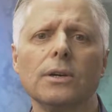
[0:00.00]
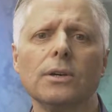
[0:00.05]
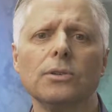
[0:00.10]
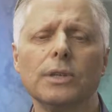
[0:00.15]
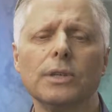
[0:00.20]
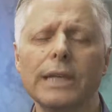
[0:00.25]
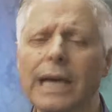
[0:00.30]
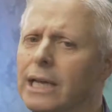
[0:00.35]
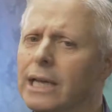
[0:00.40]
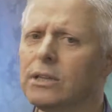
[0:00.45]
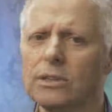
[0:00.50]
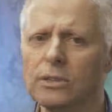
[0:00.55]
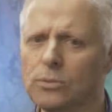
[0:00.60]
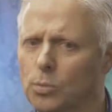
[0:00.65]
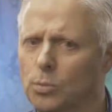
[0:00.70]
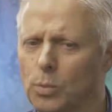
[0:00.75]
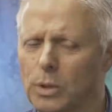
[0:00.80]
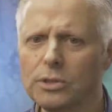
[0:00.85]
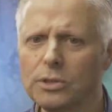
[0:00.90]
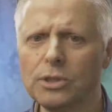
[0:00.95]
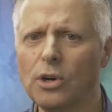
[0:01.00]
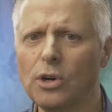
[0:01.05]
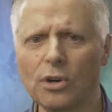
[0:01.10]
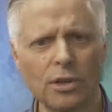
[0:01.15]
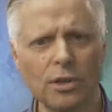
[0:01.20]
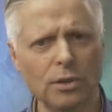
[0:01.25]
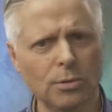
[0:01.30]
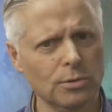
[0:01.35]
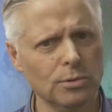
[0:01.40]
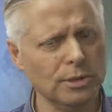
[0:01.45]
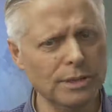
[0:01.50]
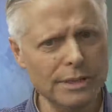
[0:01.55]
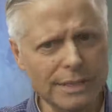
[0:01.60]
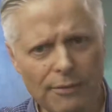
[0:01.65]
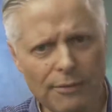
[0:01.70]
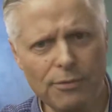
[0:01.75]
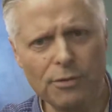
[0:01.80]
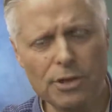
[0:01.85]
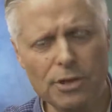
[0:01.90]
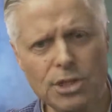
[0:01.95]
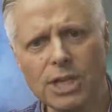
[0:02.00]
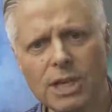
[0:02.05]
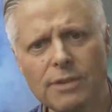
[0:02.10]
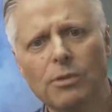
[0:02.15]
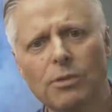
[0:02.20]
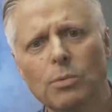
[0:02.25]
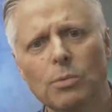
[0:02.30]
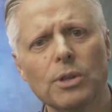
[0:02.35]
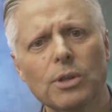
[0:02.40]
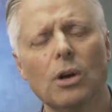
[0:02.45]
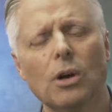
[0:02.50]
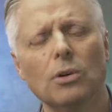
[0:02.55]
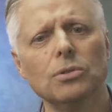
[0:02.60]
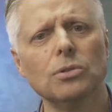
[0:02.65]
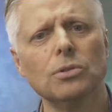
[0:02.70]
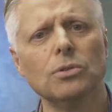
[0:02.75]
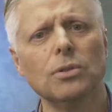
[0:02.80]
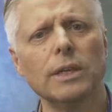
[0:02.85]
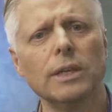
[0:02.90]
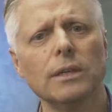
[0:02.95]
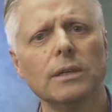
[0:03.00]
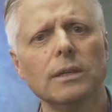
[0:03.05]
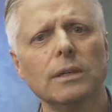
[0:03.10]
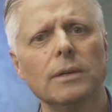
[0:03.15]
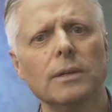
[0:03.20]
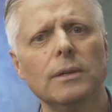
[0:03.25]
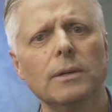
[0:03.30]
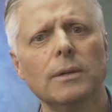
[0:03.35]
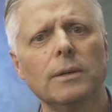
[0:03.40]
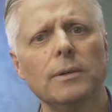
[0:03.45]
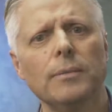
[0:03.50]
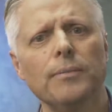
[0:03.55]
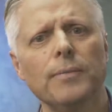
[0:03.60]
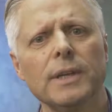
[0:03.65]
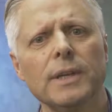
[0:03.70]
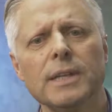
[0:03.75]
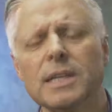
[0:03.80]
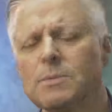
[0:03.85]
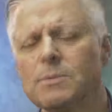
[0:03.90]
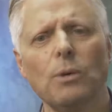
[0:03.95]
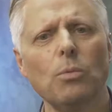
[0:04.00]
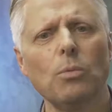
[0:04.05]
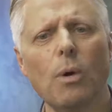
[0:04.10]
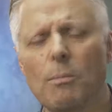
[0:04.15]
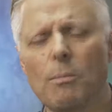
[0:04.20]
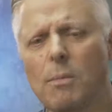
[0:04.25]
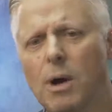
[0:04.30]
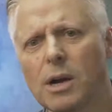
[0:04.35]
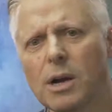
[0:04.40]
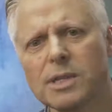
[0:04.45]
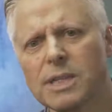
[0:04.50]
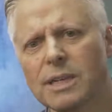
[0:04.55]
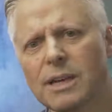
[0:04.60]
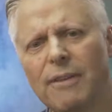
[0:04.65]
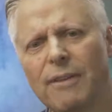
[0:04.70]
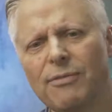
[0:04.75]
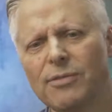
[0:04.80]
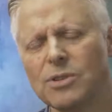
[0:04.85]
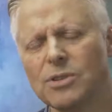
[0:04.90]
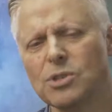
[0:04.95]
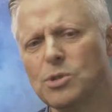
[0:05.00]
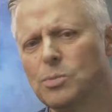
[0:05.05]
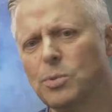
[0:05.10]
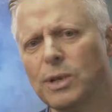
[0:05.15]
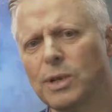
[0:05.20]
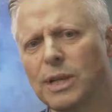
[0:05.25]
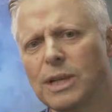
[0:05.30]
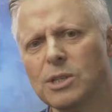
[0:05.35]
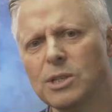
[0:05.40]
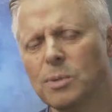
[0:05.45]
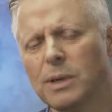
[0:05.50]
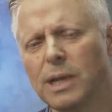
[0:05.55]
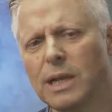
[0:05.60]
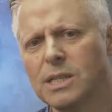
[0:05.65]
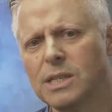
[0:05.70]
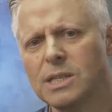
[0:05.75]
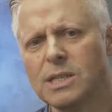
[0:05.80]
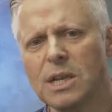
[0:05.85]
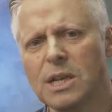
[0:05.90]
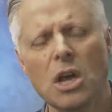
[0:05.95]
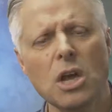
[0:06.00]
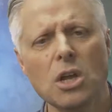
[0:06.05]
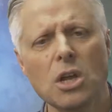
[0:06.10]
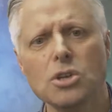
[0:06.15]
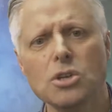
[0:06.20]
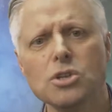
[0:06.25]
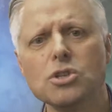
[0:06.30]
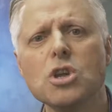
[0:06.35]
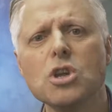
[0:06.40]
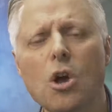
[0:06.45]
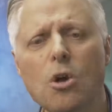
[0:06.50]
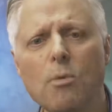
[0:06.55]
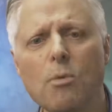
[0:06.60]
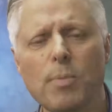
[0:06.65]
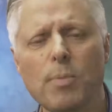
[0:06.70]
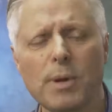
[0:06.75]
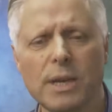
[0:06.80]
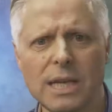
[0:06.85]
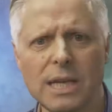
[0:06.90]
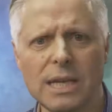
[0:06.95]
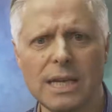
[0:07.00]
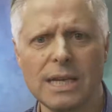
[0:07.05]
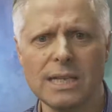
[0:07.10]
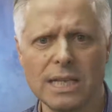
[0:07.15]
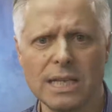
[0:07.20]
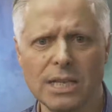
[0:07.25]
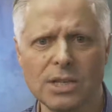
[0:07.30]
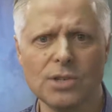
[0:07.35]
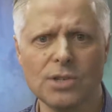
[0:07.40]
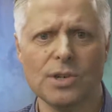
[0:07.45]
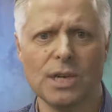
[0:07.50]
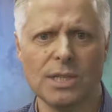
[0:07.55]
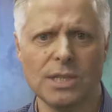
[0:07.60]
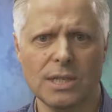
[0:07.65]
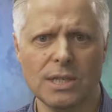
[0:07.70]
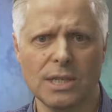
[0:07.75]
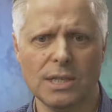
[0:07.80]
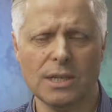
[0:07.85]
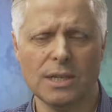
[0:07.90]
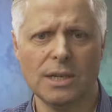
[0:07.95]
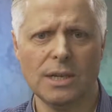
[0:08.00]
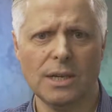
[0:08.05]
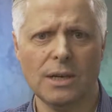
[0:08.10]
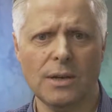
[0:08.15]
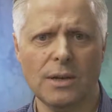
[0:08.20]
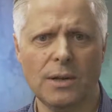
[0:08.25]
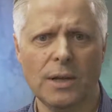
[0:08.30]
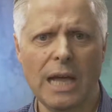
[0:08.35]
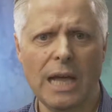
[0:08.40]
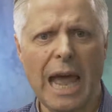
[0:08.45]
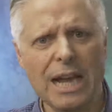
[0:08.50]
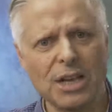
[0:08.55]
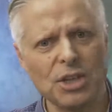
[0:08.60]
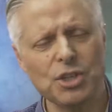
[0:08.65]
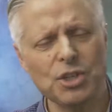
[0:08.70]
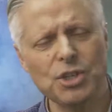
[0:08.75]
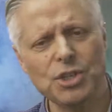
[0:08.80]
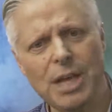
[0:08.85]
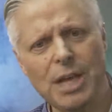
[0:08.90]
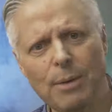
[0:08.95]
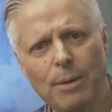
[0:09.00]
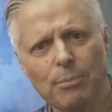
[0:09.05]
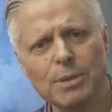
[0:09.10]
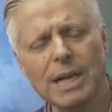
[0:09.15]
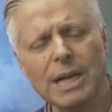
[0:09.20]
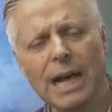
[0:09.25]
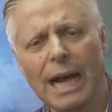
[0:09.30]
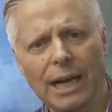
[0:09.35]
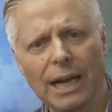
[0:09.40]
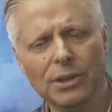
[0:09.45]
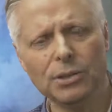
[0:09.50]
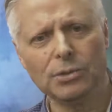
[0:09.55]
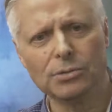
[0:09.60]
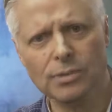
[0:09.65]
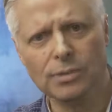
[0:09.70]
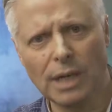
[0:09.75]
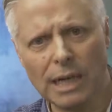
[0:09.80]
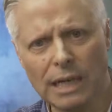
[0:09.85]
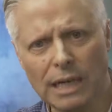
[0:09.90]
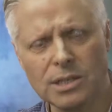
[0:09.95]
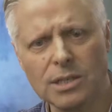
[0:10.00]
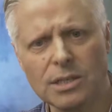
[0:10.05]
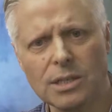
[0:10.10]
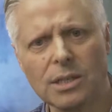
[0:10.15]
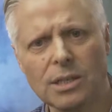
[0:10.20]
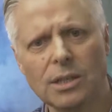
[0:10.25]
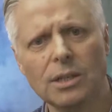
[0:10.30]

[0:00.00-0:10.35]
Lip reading: You cannot and will not, and you will never achieve it with cold calling. It doesn't matter what marketing efforts you put into place. Nobody is interested except at the rate